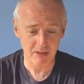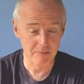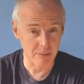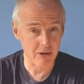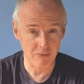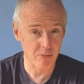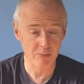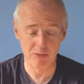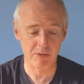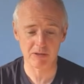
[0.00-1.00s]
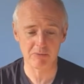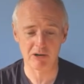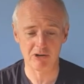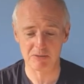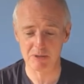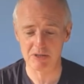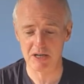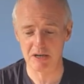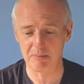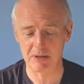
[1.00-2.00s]
maybe even with my, my Christmas
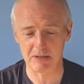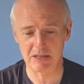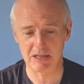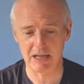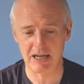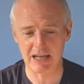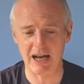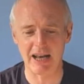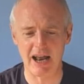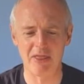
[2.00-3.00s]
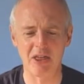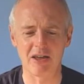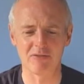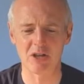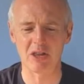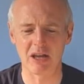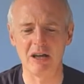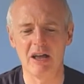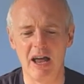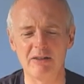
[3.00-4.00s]
dinner, but uh, I, I, I, think of something,
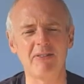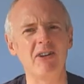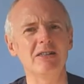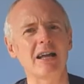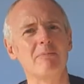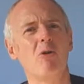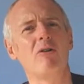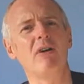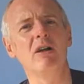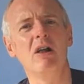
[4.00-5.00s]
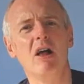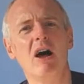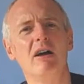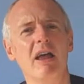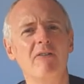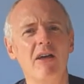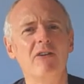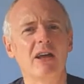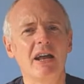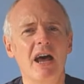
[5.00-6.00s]
it feels like a more of a, uh, if, if
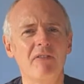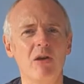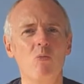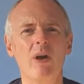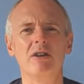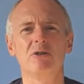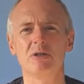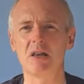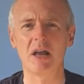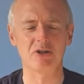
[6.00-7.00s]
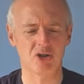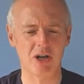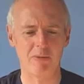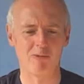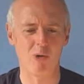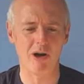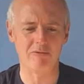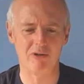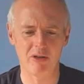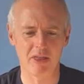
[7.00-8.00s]
you're going to have it in winter, it's a lunchtime
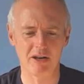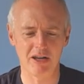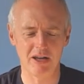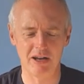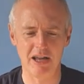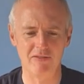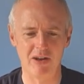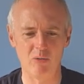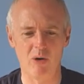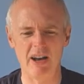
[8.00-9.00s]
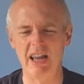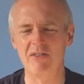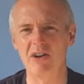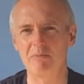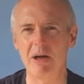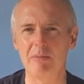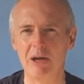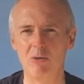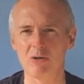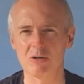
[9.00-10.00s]
wine rather than a, an evening wine. Evening, maybe
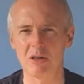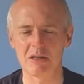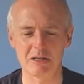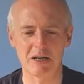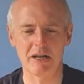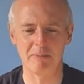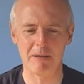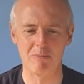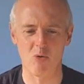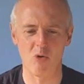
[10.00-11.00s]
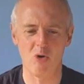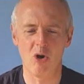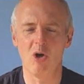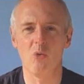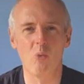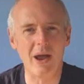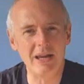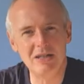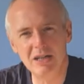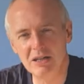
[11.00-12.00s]
you want something that's a little bit more
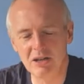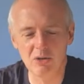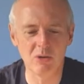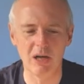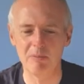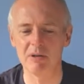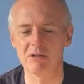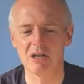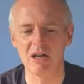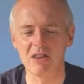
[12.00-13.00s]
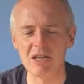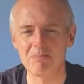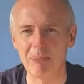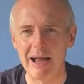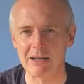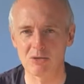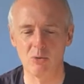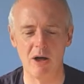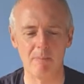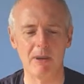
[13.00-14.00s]
weighty and oaky, but uh, this packs
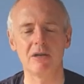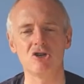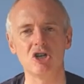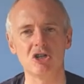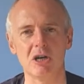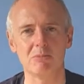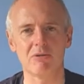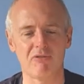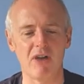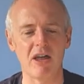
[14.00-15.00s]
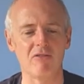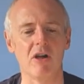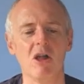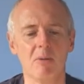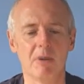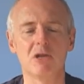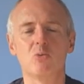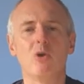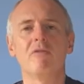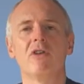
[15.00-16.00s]
quite a punch in terms of flavour, but it's
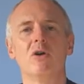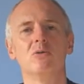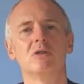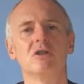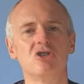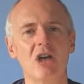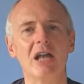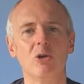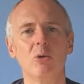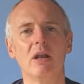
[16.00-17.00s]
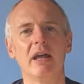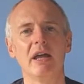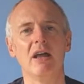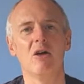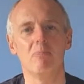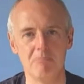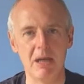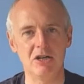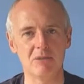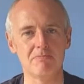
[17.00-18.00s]
one of those that's genuinely
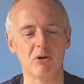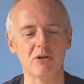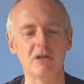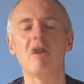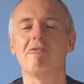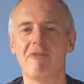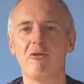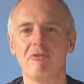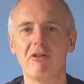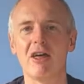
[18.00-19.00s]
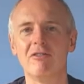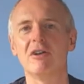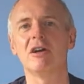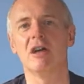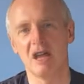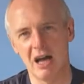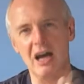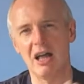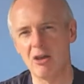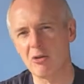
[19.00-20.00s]
medium-bodied, full-flavoured.
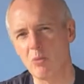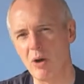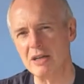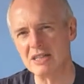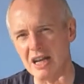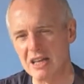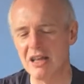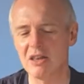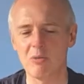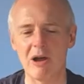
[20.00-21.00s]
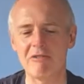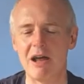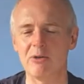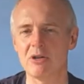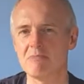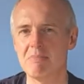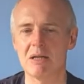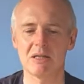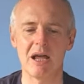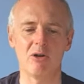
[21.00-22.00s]
Uh, a lot of wines get it the other way around and
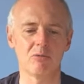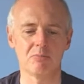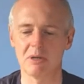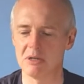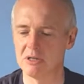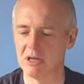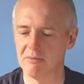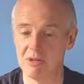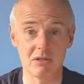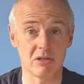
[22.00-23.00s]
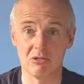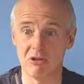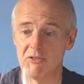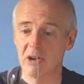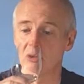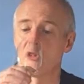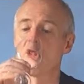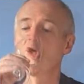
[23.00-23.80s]
miss out, but um, this is terrific.